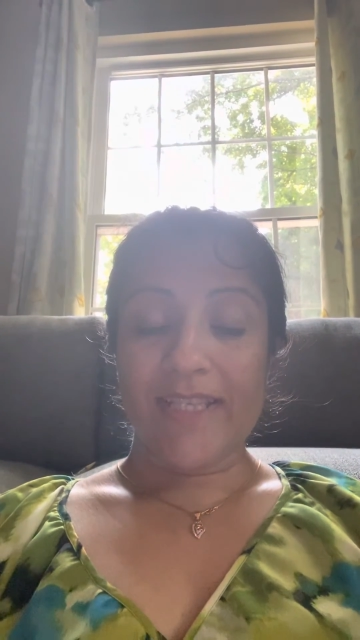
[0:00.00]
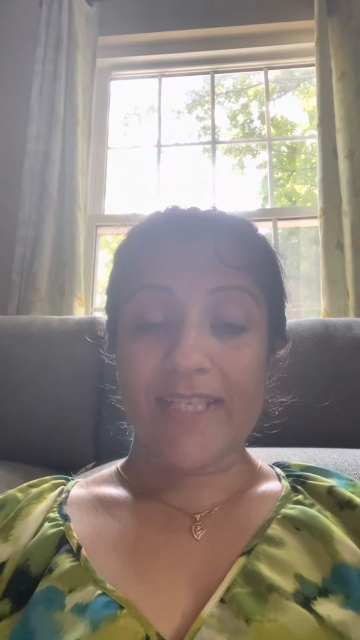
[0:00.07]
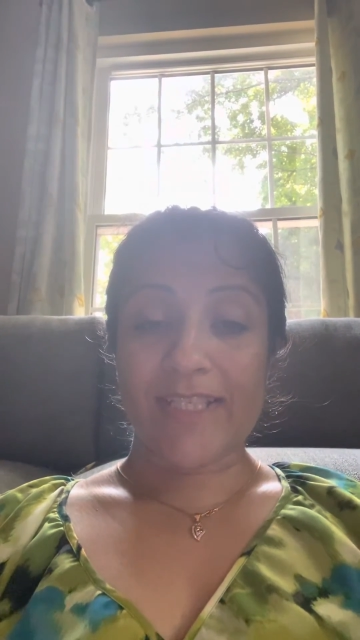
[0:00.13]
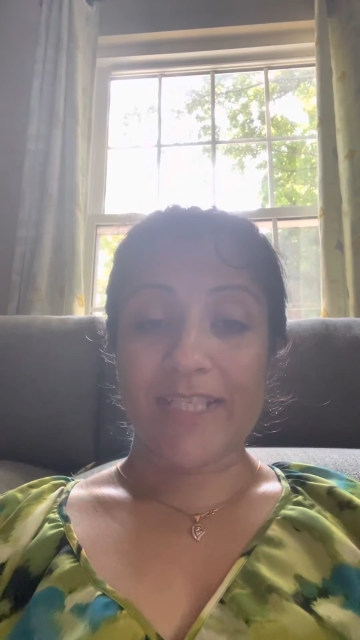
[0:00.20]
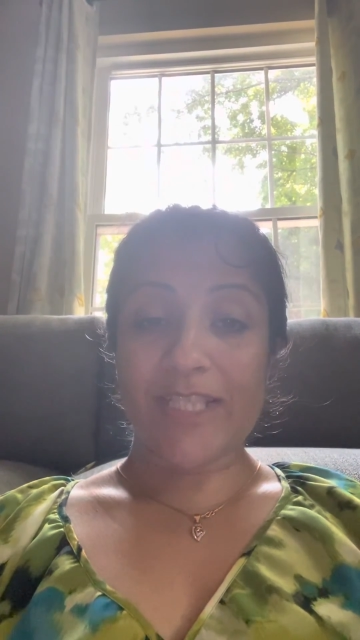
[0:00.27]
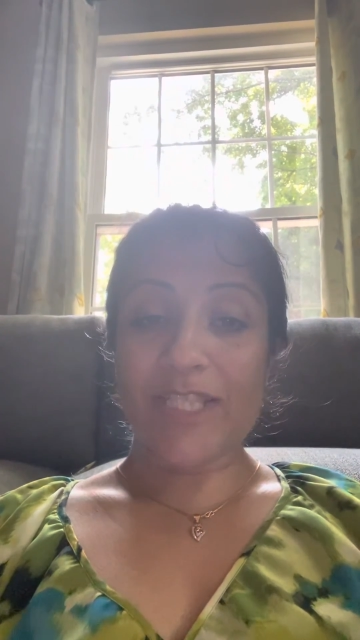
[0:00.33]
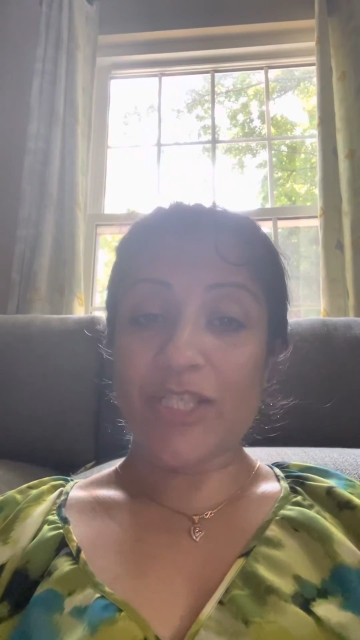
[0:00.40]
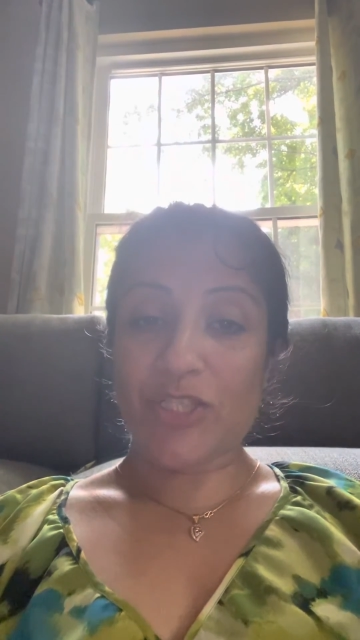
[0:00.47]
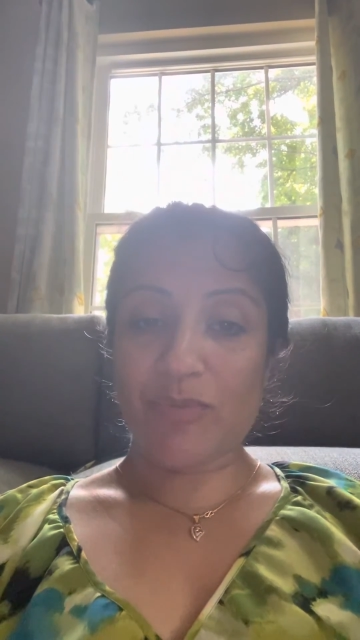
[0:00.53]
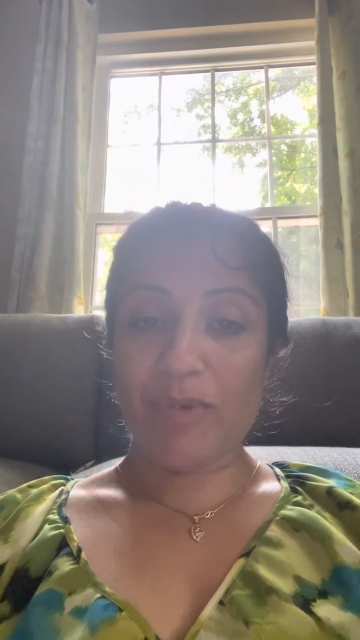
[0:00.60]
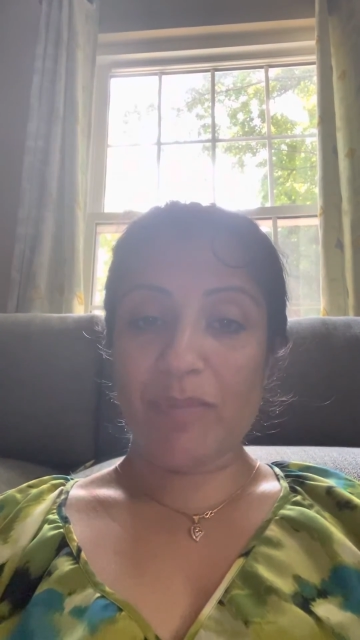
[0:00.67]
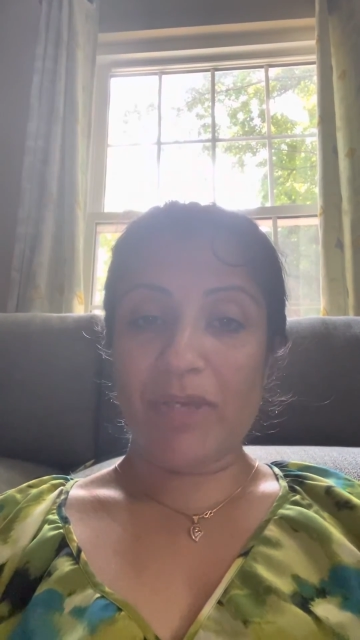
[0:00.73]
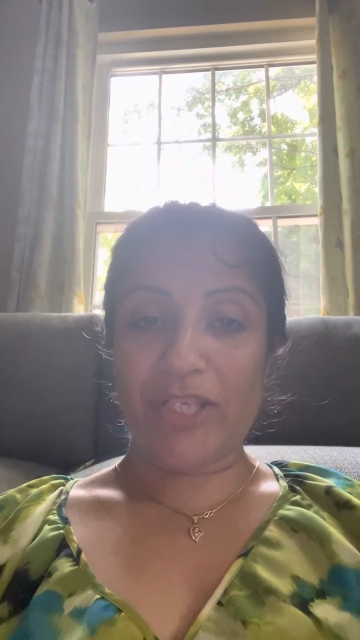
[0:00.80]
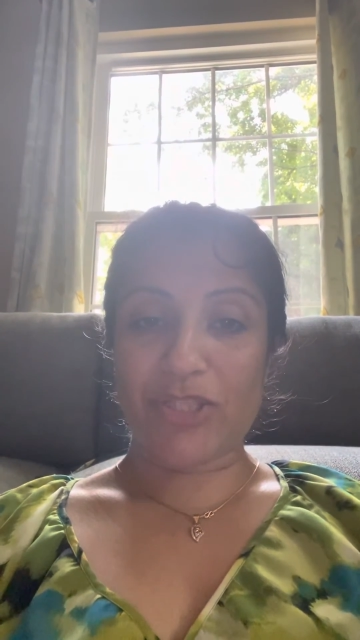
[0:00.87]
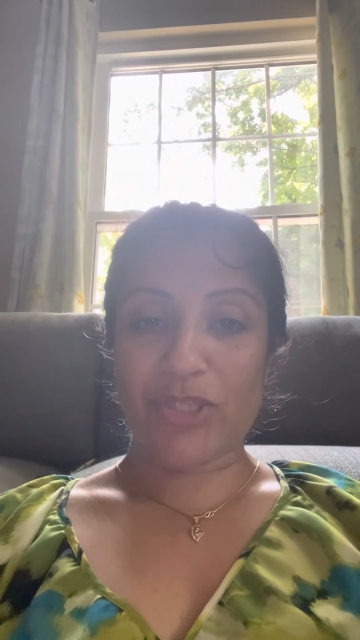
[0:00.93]
I teach my
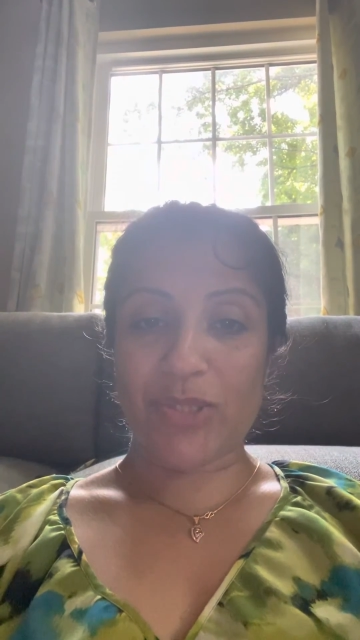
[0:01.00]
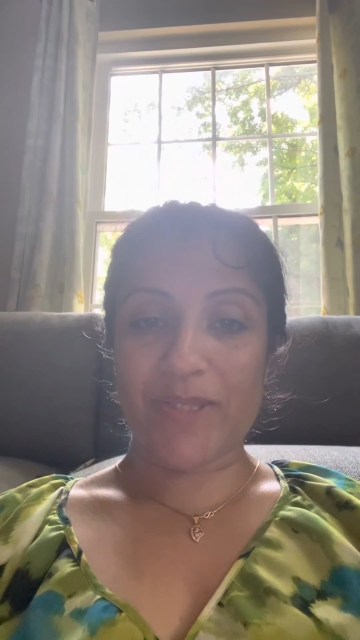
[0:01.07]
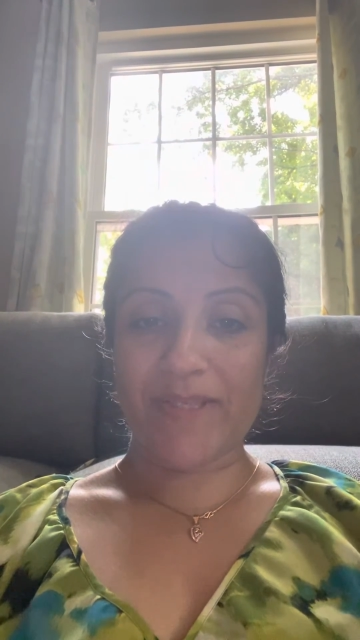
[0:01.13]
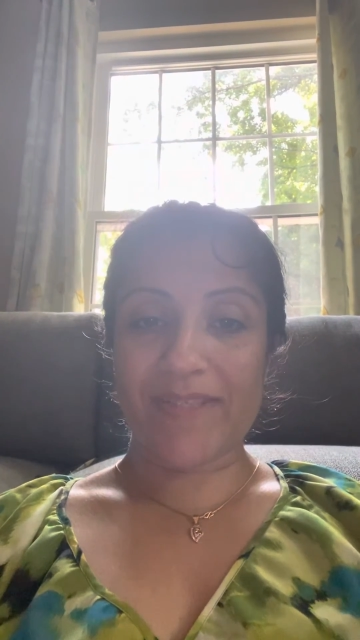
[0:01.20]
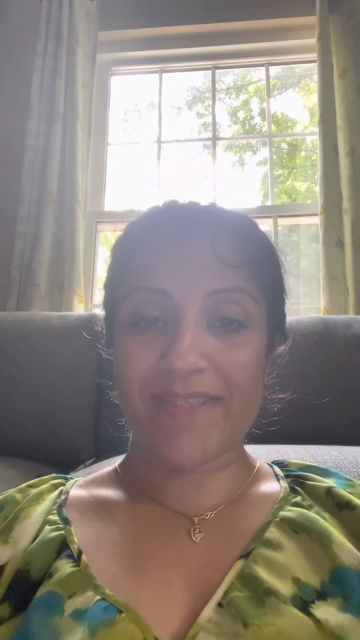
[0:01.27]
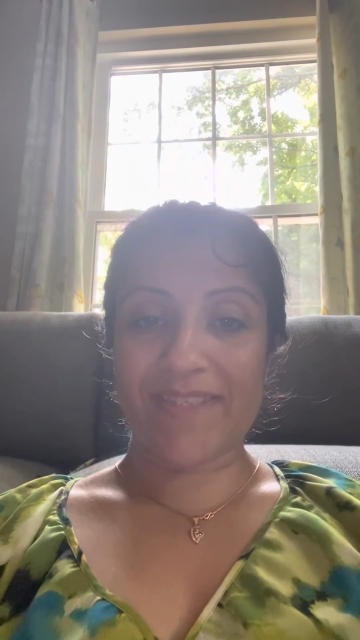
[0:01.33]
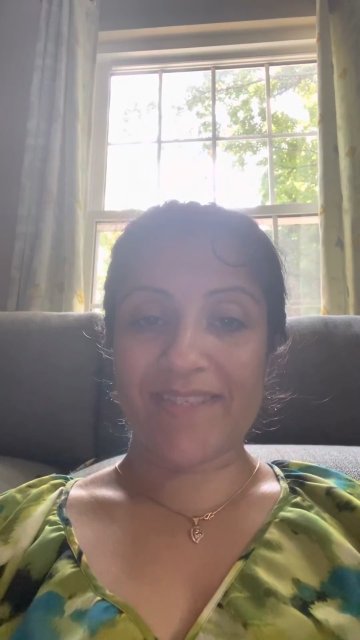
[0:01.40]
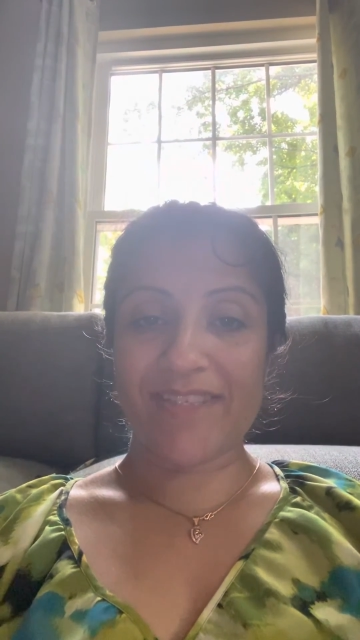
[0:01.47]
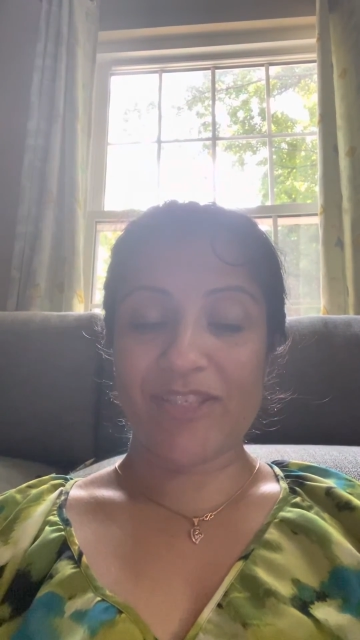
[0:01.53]
patients